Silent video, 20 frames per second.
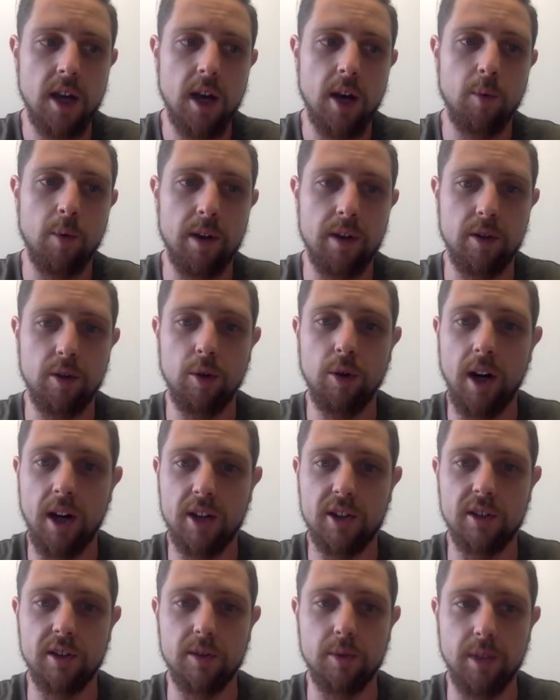whether you're
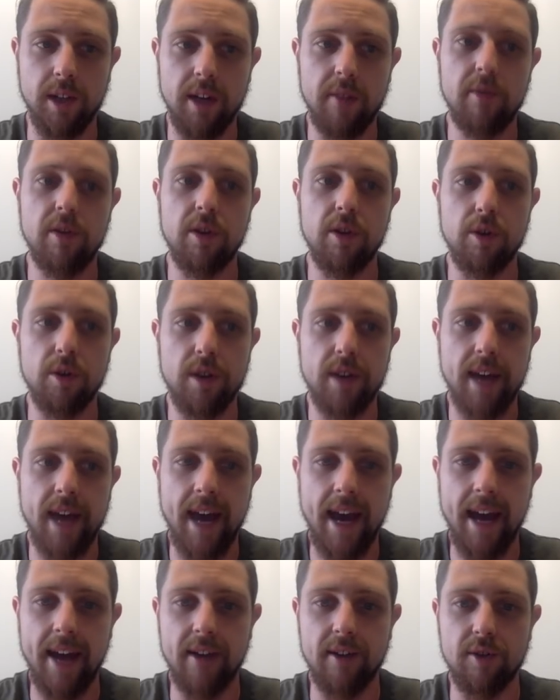actually doing everything you
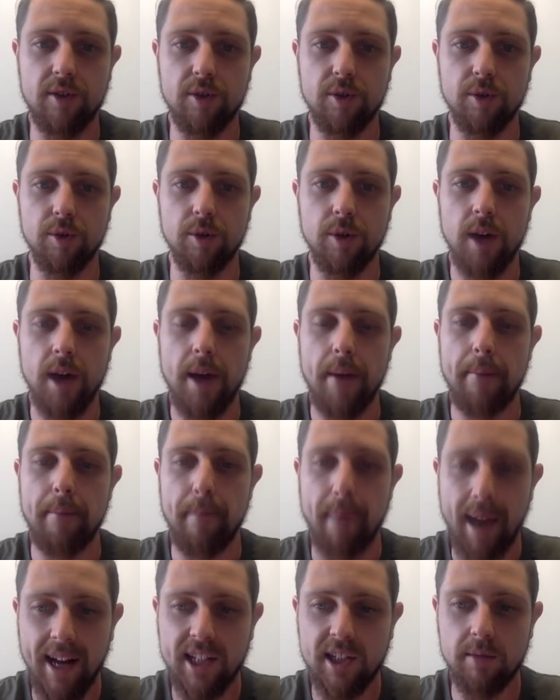can to
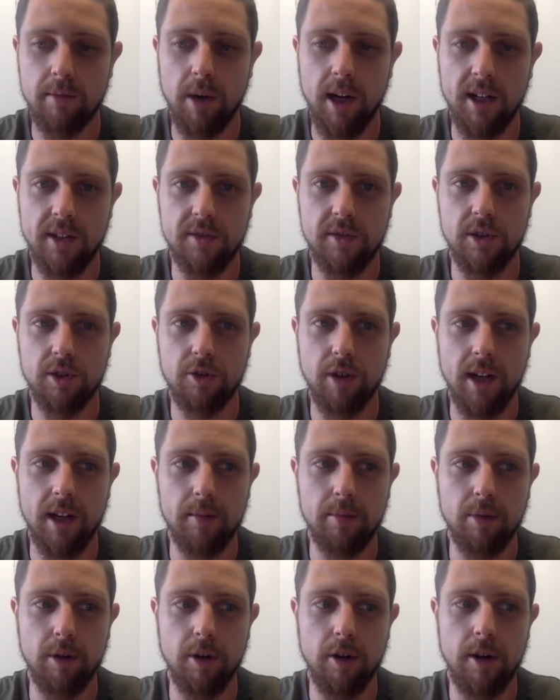maximize the training
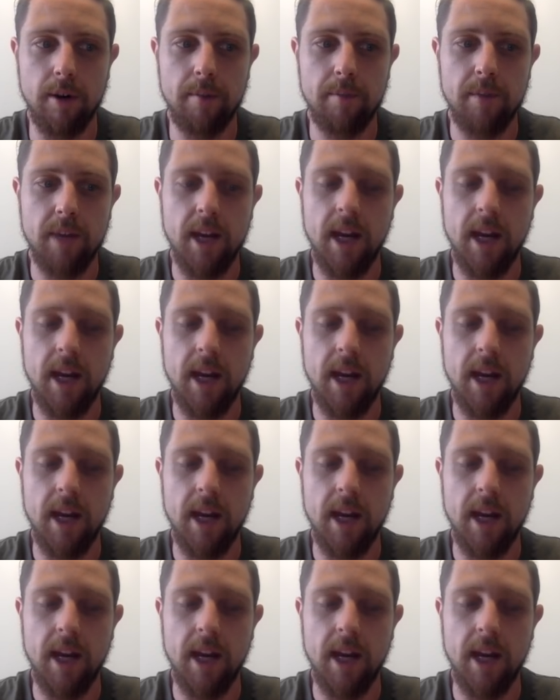program.